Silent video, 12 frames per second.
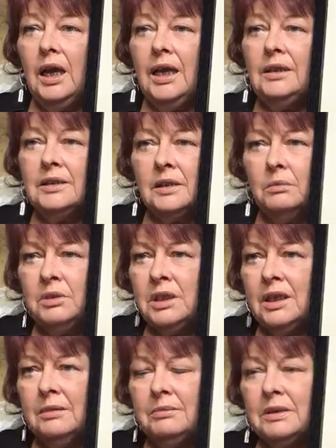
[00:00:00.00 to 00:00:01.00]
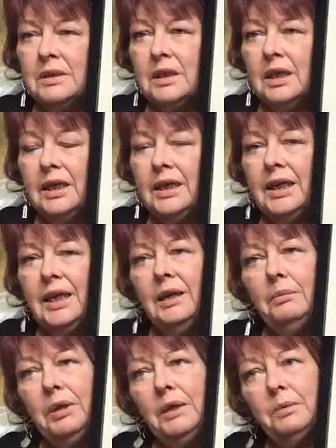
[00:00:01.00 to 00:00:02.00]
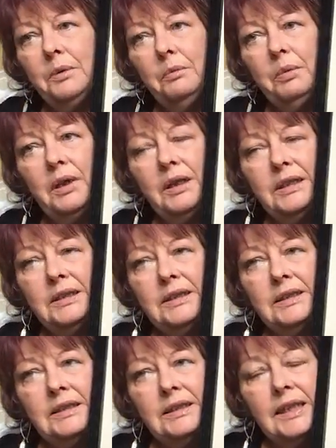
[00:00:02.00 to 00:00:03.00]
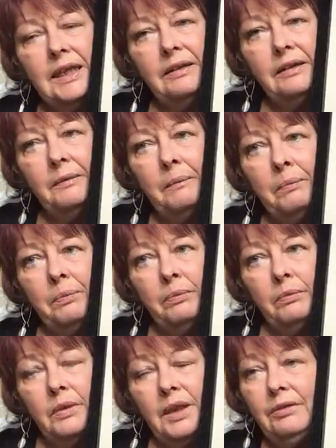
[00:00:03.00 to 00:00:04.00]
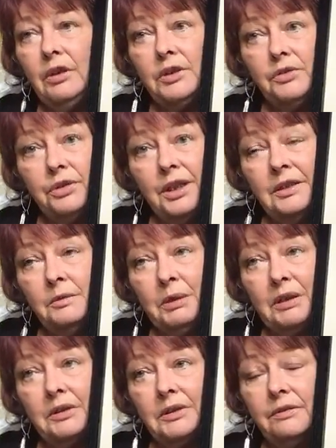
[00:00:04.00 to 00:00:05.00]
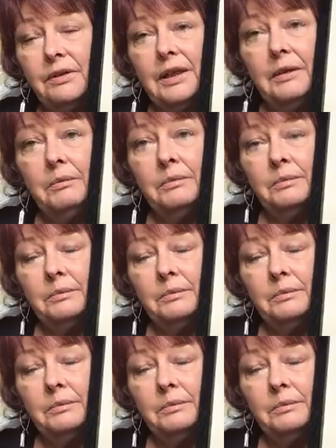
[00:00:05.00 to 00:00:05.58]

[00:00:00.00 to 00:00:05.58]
And sometimes I hear people with Parkinson's say that they've lost friends because of that,